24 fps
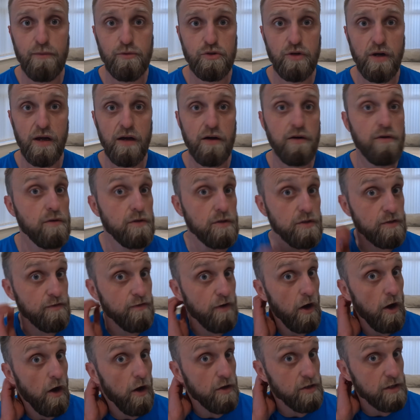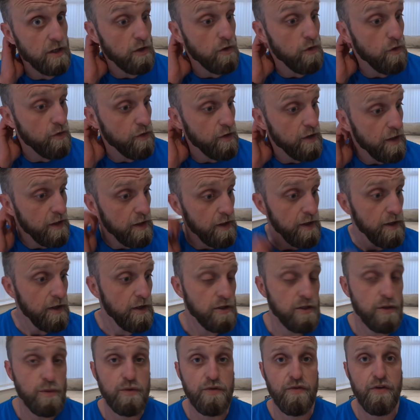trial as far as I could in
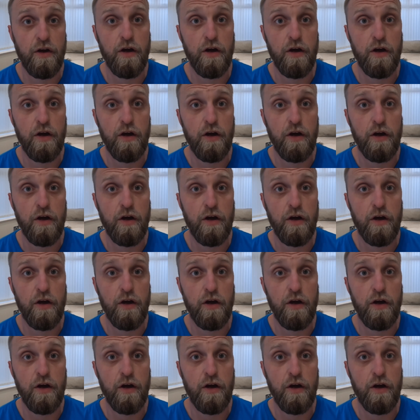terms of